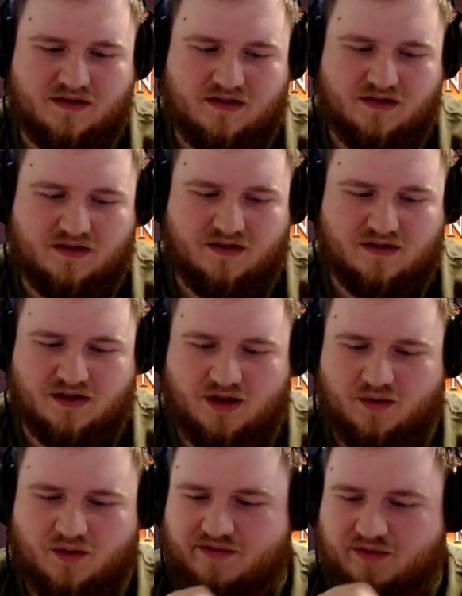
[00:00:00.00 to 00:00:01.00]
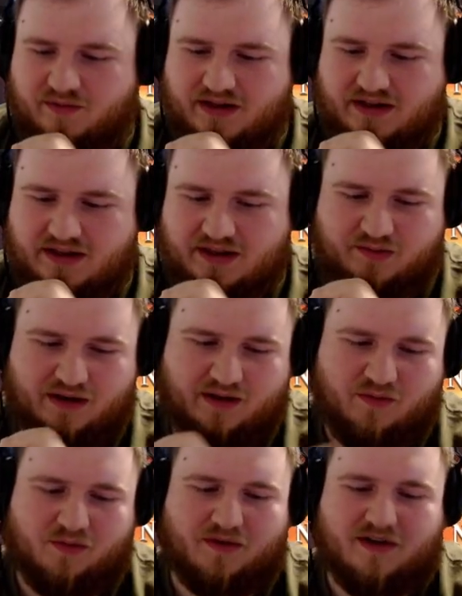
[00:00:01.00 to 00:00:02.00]
There's no way for me to get the
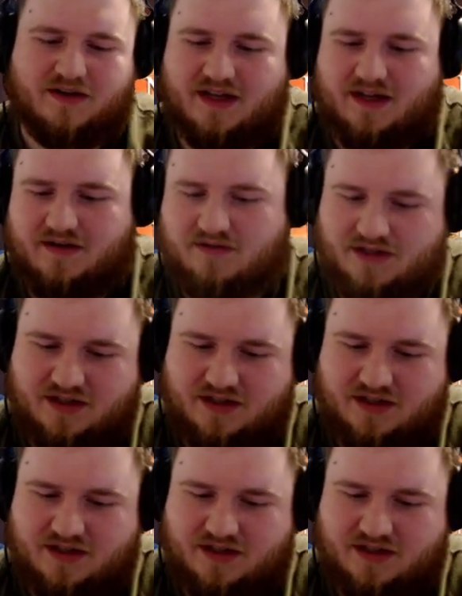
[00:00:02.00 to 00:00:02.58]
Primal Prayers out.